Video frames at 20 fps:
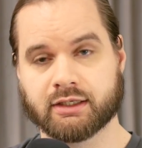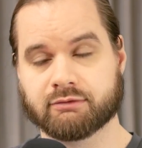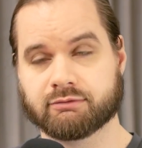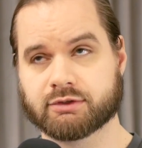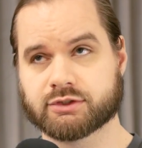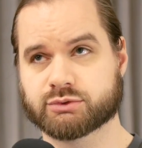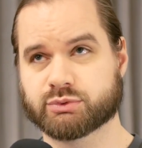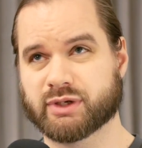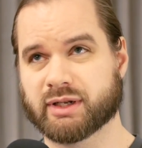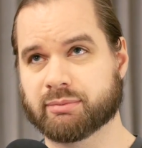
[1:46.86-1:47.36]

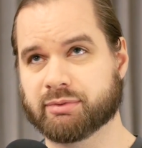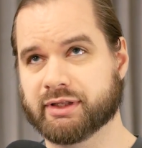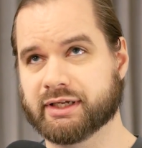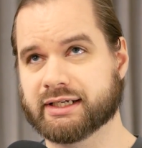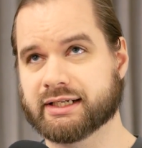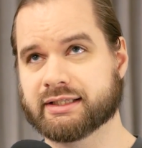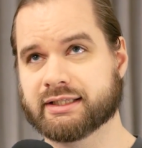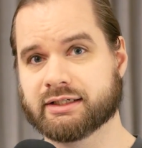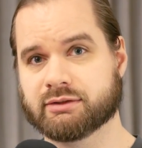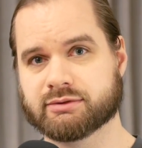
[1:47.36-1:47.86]
First one I
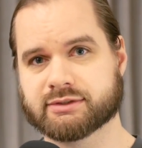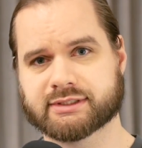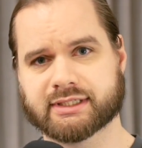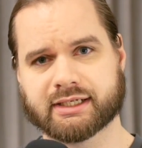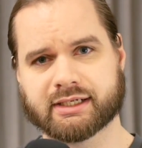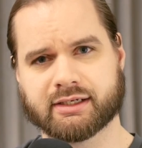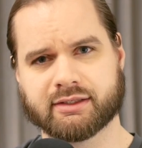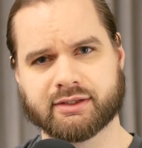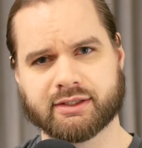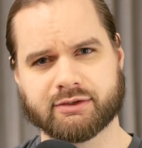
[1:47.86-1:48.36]
played, I think, was
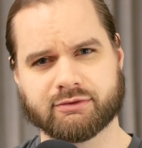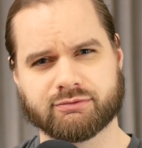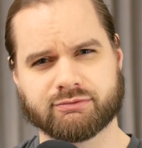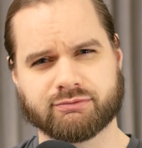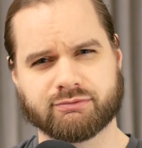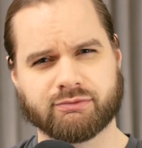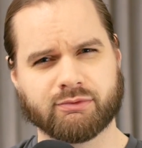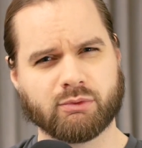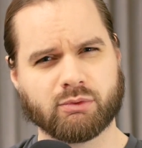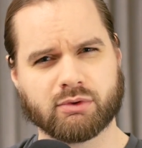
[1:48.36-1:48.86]
like,
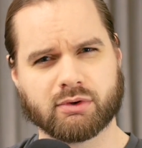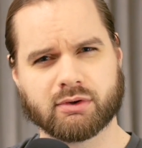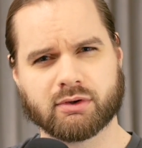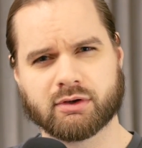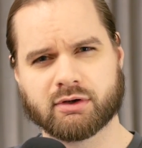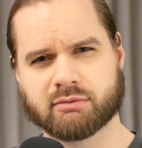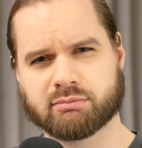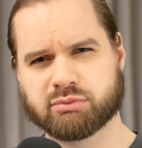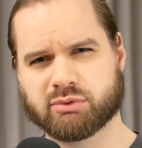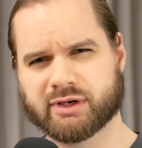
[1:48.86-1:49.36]
4.5
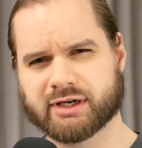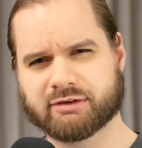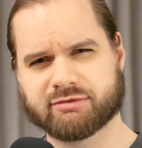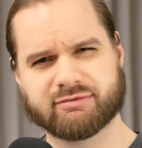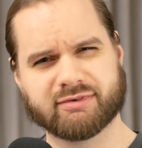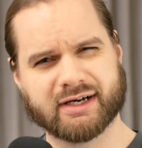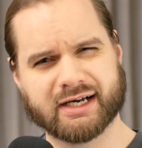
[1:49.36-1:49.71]
or 4.